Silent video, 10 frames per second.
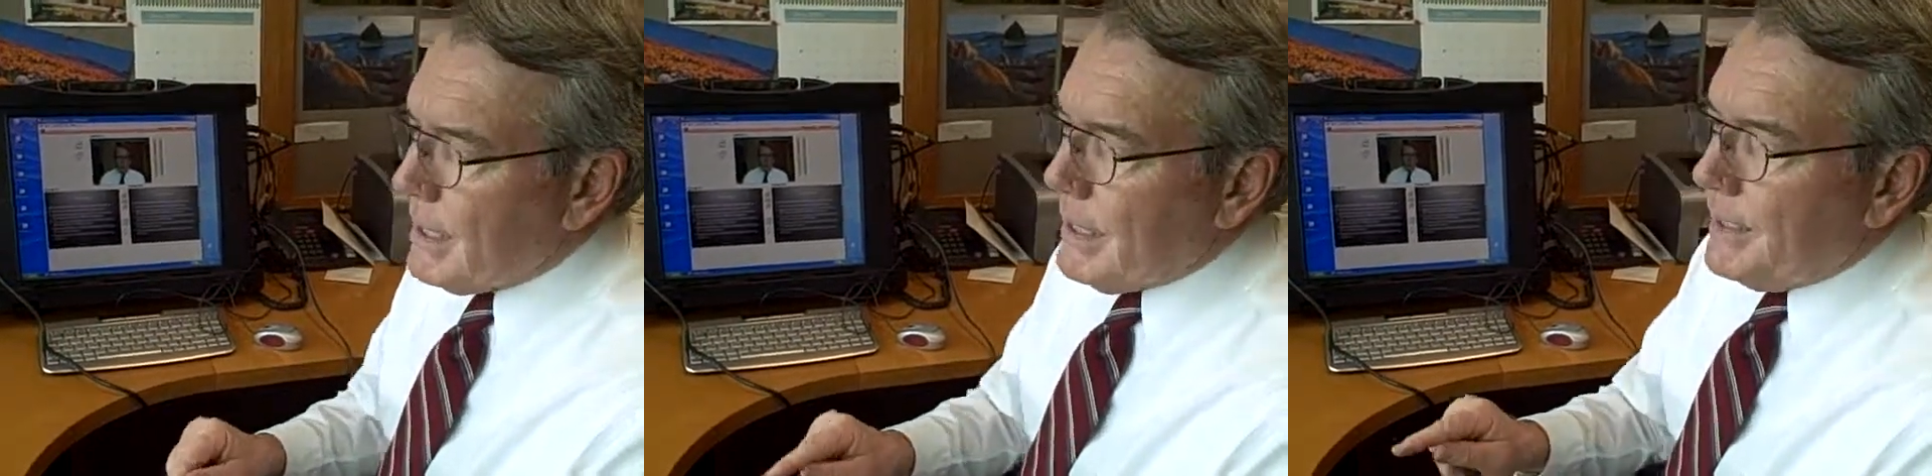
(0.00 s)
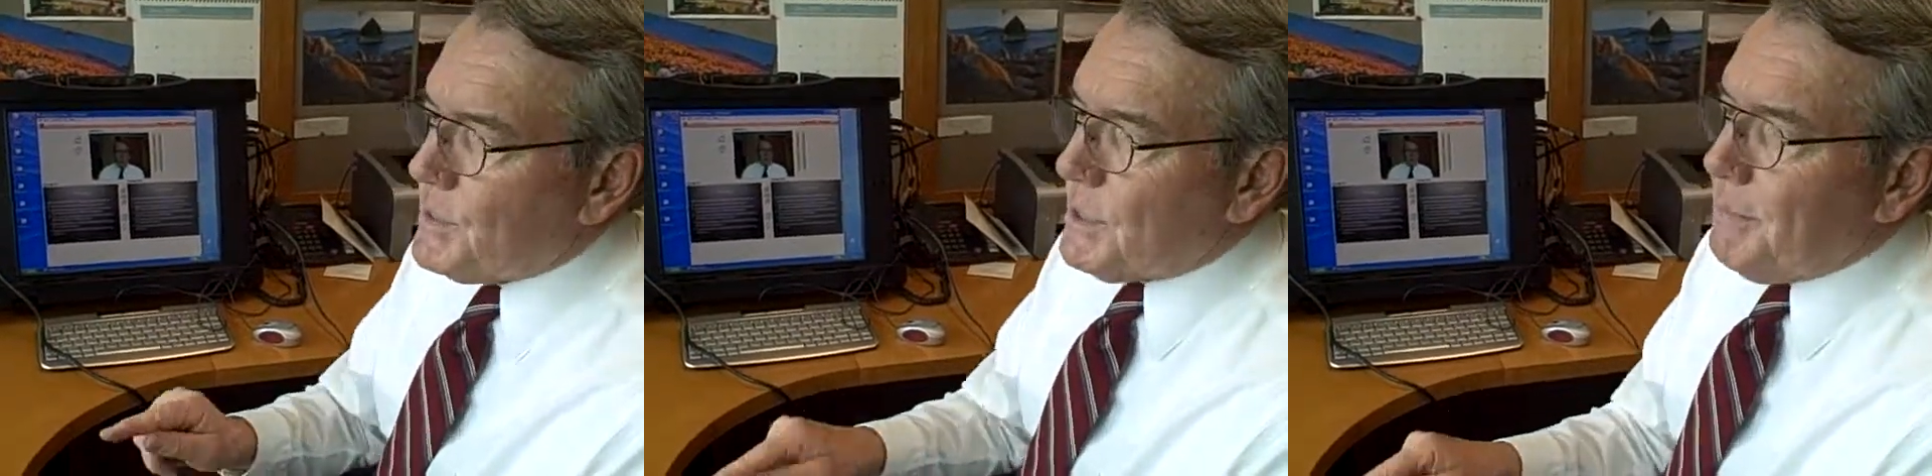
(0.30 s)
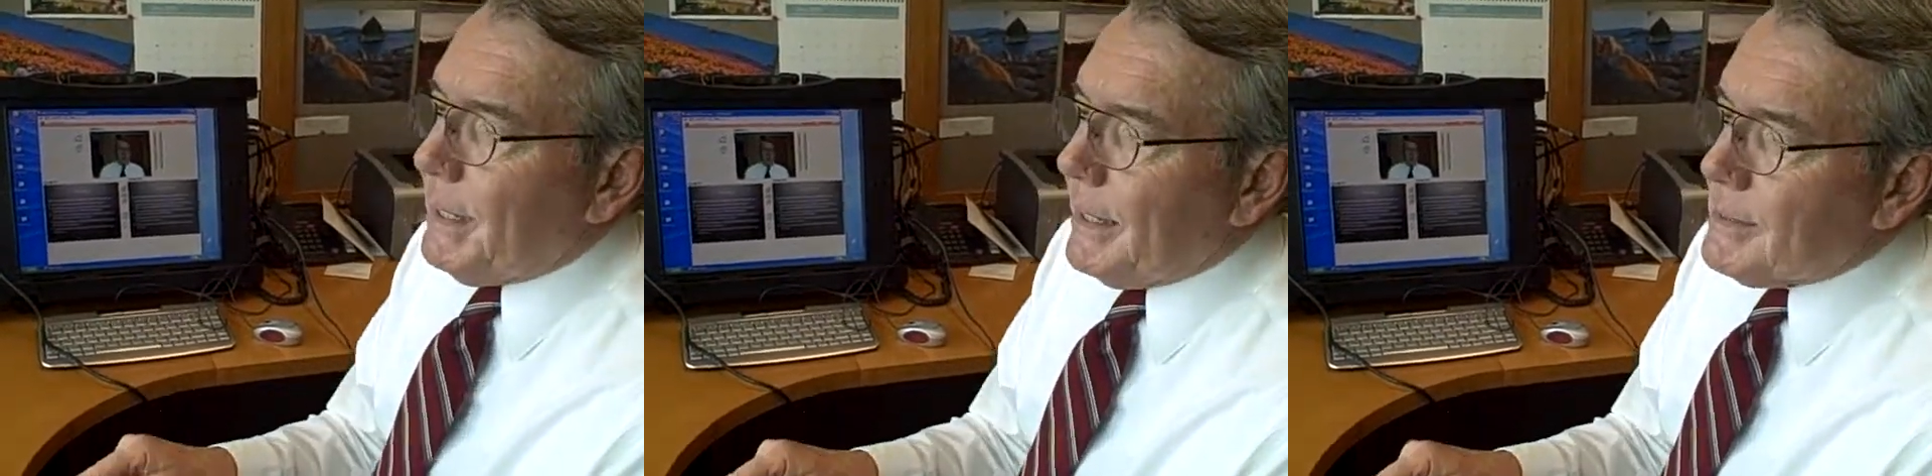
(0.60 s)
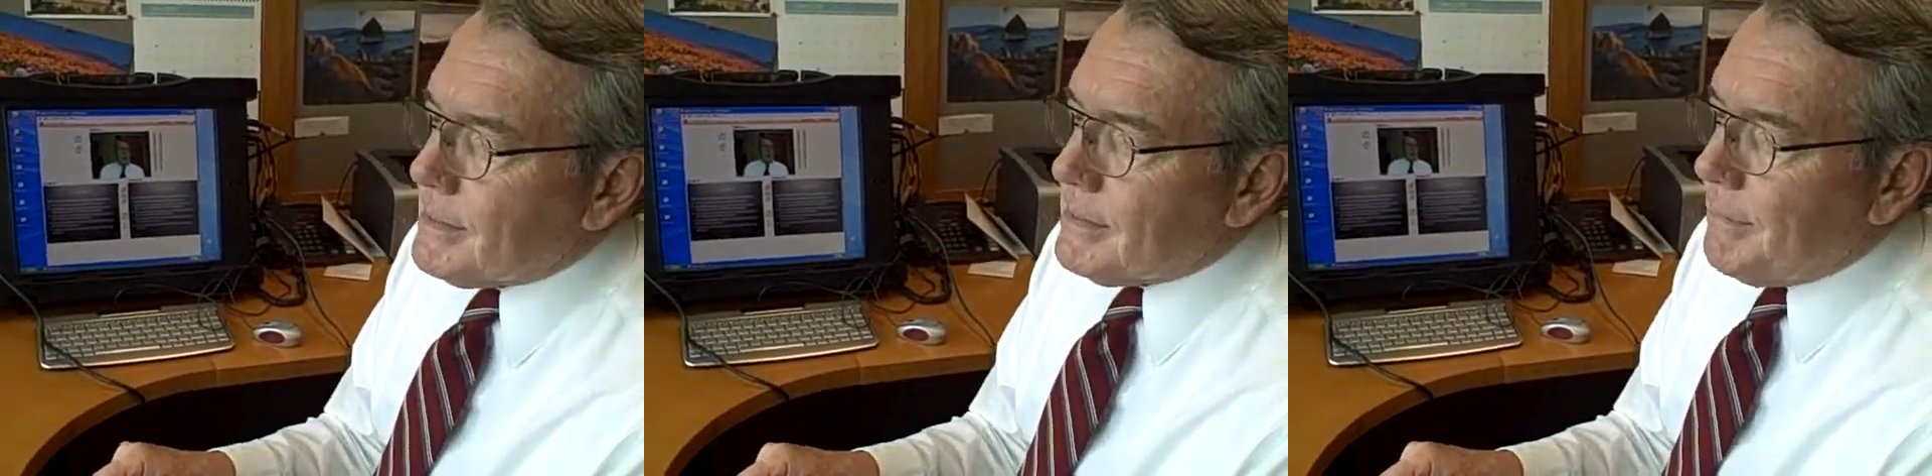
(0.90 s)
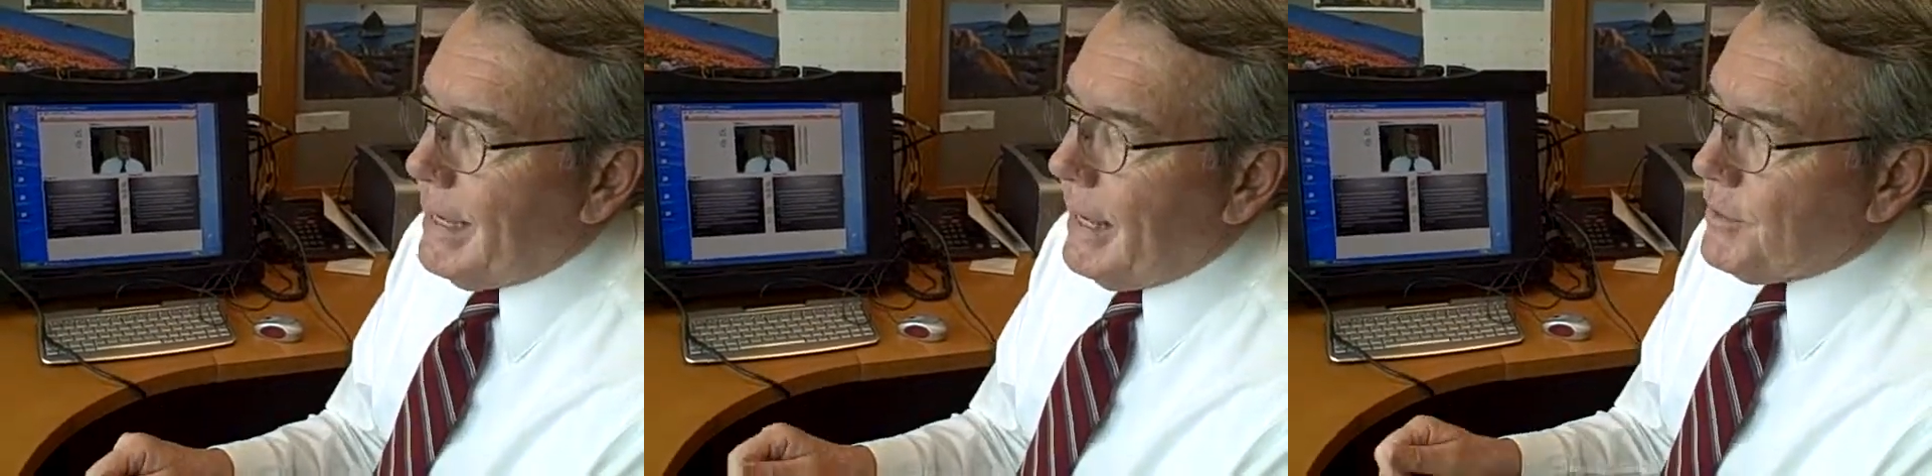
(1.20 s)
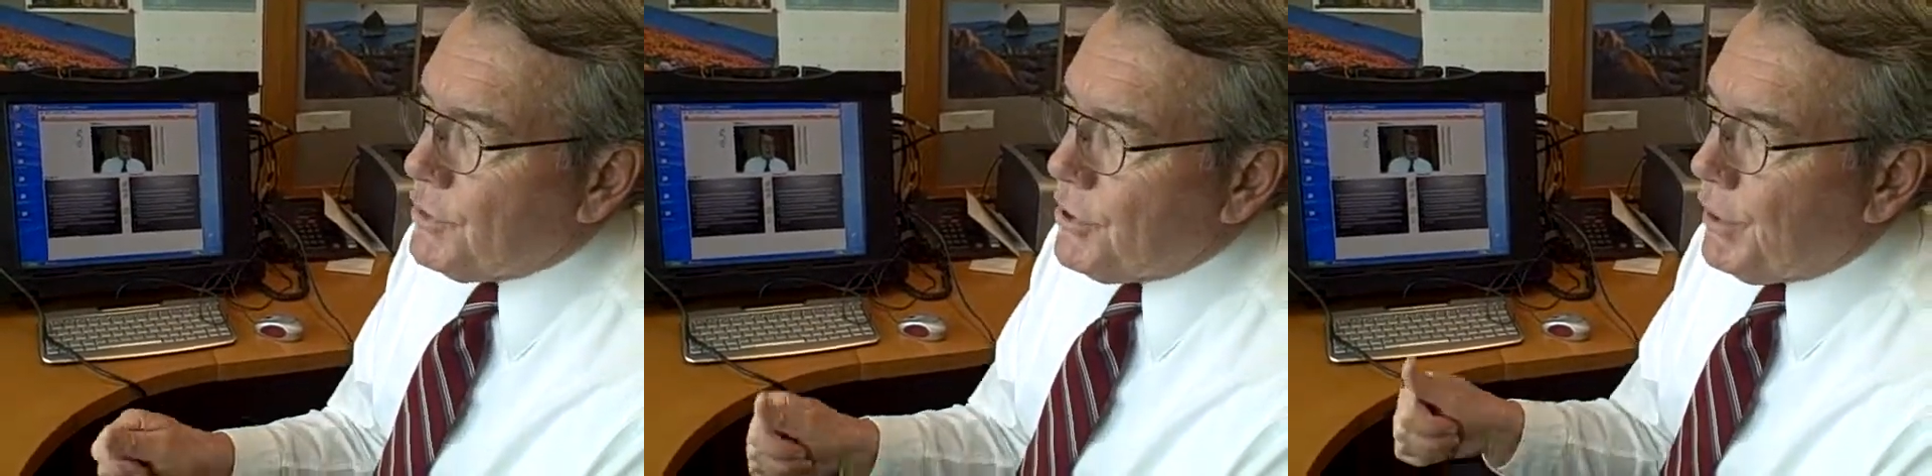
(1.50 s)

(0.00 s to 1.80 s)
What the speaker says: in some cases I may ask you to